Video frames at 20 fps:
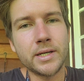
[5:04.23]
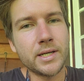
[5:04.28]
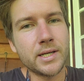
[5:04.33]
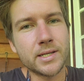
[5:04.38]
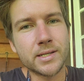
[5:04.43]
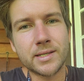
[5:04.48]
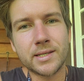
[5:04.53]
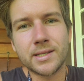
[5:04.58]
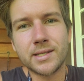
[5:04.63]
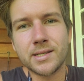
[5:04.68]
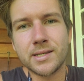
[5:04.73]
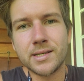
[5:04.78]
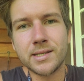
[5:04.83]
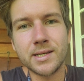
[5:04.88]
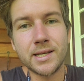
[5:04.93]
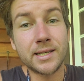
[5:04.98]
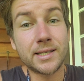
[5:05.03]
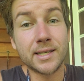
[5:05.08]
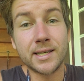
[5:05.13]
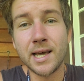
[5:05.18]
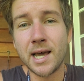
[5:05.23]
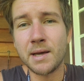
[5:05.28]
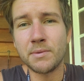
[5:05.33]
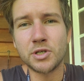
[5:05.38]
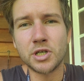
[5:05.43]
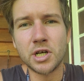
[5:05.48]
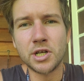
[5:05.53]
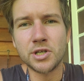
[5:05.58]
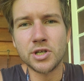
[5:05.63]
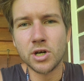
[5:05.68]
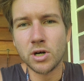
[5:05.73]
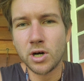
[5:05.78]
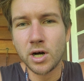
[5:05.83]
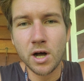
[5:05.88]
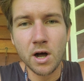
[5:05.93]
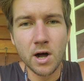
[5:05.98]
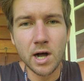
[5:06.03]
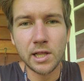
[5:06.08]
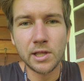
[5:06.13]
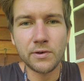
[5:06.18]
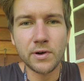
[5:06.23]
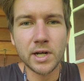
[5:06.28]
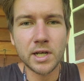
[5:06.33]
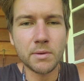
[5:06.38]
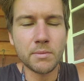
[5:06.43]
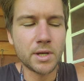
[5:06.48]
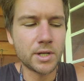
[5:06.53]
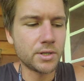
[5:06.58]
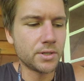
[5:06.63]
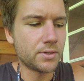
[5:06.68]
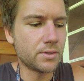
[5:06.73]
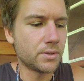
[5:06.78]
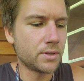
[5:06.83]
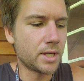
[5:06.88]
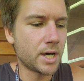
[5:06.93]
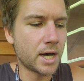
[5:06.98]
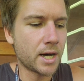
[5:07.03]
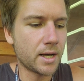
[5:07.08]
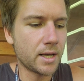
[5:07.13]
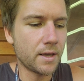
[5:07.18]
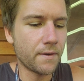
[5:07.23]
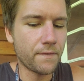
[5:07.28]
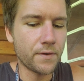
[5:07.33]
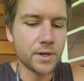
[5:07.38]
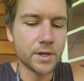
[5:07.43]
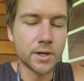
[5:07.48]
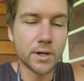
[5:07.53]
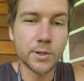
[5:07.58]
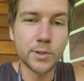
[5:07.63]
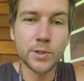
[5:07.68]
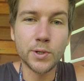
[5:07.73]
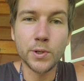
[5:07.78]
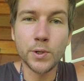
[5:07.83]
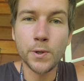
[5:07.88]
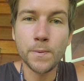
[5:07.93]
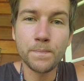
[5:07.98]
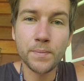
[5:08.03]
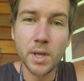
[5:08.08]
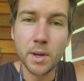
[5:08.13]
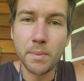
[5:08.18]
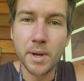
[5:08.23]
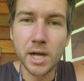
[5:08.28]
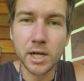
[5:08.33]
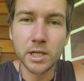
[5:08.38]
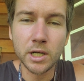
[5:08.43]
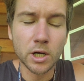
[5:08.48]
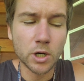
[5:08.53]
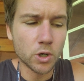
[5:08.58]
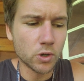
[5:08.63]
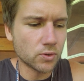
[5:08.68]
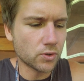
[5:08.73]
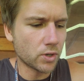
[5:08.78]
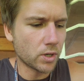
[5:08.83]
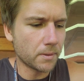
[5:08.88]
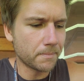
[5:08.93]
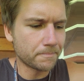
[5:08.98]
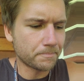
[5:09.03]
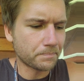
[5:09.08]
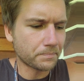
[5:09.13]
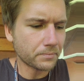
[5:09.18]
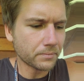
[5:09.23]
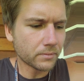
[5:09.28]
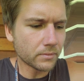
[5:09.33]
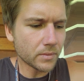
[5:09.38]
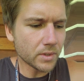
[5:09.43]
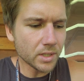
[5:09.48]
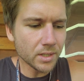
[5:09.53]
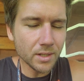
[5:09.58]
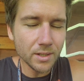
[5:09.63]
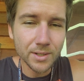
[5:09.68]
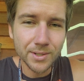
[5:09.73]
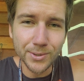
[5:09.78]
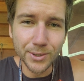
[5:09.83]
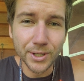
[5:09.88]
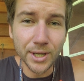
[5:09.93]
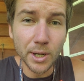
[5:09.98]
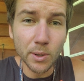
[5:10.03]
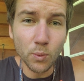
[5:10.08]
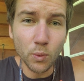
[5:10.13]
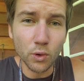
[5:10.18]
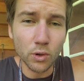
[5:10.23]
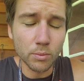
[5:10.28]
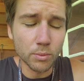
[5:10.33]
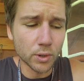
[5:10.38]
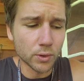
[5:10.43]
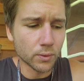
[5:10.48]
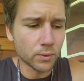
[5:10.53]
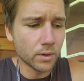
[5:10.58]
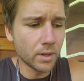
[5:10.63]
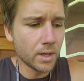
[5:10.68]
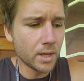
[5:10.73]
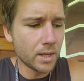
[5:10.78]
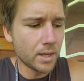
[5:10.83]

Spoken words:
it's a game changer. I highly recommend you do that if you're going to do a backyard ultra. So get a water bottle.